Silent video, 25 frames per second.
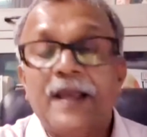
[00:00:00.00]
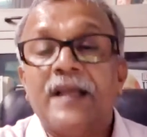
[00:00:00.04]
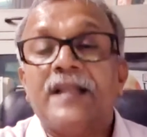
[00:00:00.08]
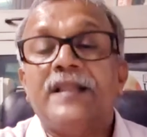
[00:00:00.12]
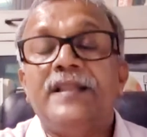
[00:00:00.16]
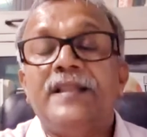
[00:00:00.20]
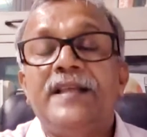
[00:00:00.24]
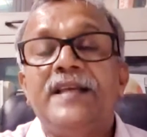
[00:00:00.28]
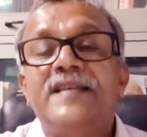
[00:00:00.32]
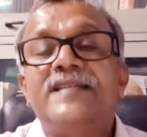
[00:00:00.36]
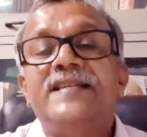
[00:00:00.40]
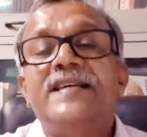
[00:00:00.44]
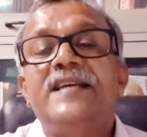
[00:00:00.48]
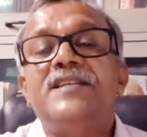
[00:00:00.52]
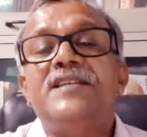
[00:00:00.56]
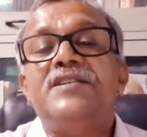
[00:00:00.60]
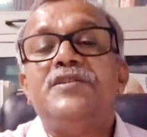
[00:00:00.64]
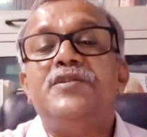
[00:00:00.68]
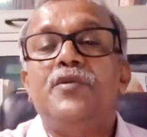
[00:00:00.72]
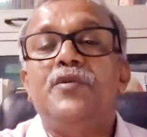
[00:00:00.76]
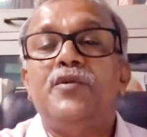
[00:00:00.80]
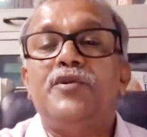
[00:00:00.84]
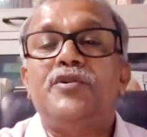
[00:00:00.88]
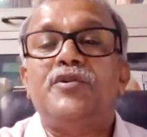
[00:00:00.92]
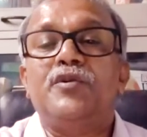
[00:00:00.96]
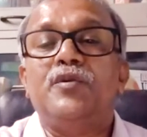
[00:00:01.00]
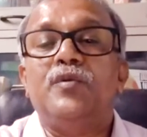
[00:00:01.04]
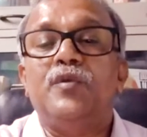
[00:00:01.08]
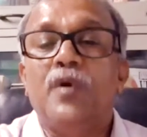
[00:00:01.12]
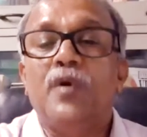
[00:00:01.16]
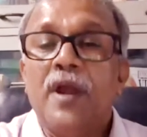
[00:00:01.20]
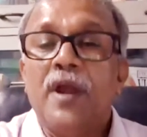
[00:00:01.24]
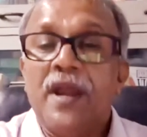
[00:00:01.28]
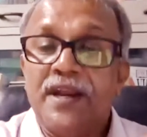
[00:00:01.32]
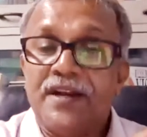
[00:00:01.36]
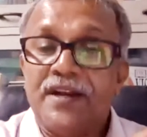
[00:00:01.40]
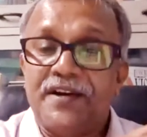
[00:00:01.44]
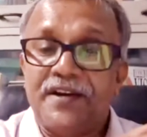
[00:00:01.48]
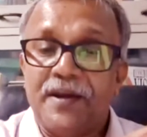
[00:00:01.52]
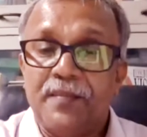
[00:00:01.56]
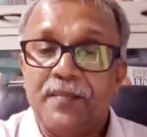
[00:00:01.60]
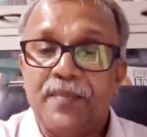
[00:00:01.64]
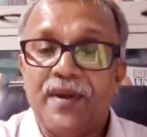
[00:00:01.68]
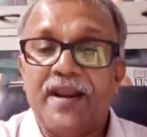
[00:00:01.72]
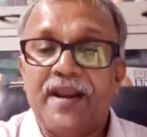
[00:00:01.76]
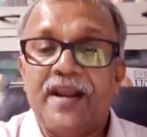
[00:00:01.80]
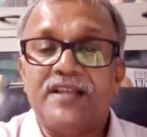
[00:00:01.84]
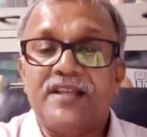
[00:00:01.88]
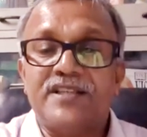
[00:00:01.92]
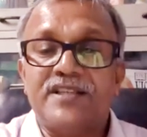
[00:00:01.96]
This is due to
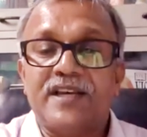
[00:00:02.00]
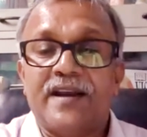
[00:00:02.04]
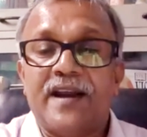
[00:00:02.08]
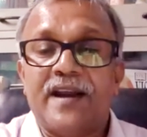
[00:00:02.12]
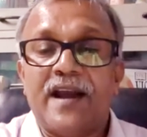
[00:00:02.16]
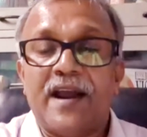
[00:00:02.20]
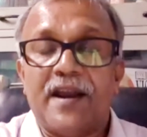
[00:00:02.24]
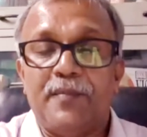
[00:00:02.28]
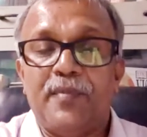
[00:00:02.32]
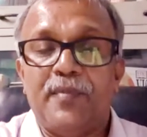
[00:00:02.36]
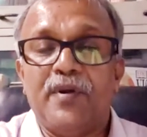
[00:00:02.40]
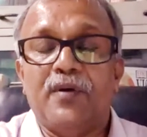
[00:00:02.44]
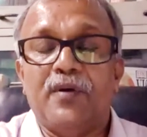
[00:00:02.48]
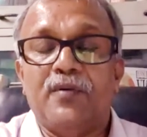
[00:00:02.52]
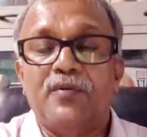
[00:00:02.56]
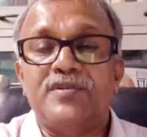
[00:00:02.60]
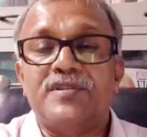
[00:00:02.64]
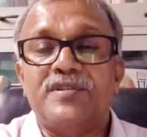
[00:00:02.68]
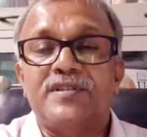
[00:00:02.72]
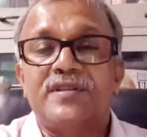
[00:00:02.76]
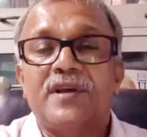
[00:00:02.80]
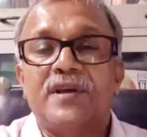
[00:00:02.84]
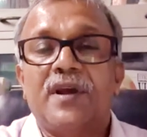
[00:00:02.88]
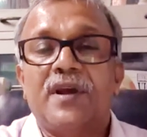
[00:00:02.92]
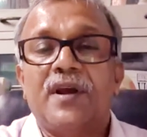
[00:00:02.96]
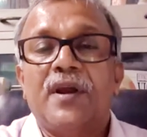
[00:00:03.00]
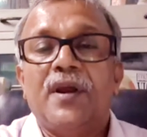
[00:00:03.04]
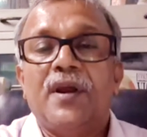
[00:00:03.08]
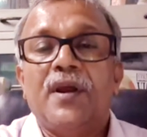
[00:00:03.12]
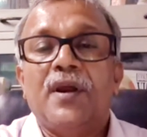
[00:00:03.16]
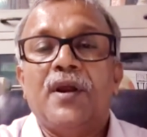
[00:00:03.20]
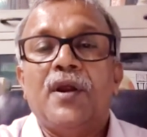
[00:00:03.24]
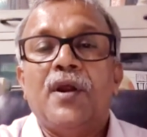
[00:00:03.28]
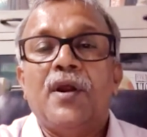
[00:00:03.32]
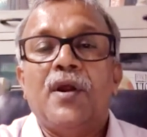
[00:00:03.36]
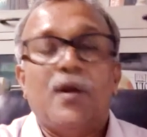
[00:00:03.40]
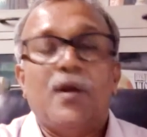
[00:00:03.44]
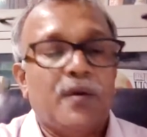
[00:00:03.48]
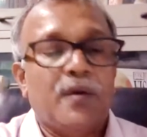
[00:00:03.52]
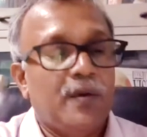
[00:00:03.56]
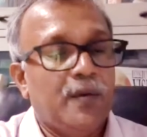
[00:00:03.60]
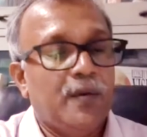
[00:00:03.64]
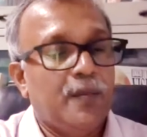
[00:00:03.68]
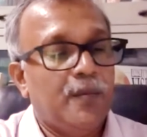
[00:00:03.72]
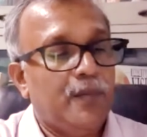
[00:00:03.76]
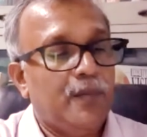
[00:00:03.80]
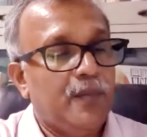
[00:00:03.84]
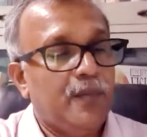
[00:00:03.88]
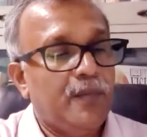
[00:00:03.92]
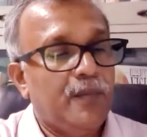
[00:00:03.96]
temperature abuse. You can
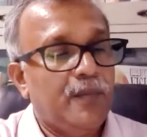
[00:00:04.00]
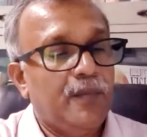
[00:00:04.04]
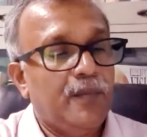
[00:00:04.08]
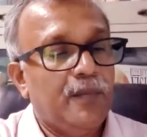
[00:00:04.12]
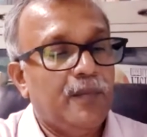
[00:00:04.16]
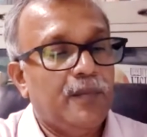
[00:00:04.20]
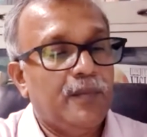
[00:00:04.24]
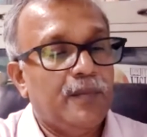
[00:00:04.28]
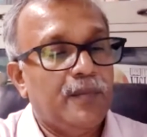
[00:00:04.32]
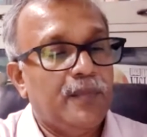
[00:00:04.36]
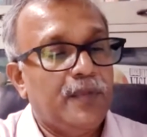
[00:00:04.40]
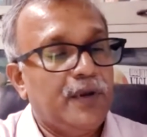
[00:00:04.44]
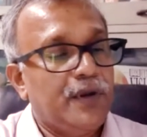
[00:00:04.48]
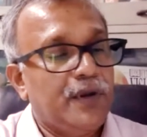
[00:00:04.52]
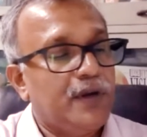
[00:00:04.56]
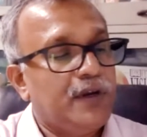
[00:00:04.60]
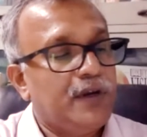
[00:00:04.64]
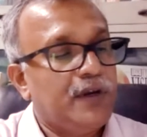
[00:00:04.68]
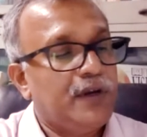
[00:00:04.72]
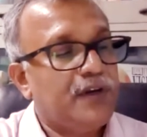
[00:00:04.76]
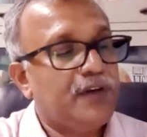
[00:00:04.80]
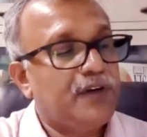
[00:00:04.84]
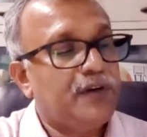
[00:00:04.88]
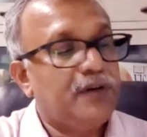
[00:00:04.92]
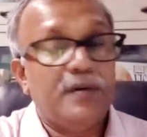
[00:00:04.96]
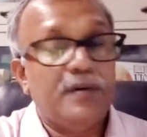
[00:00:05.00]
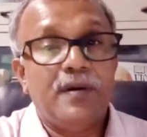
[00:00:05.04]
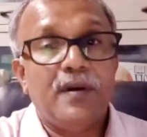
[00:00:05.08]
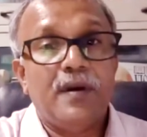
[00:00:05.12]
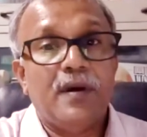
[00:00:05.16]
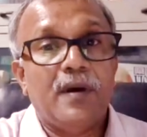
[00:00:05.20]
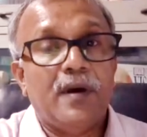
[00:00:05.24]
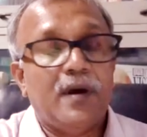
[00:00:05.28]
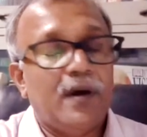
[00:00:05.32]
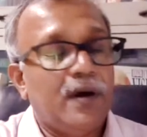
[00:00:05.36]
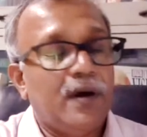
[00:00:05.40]
start your video because the host has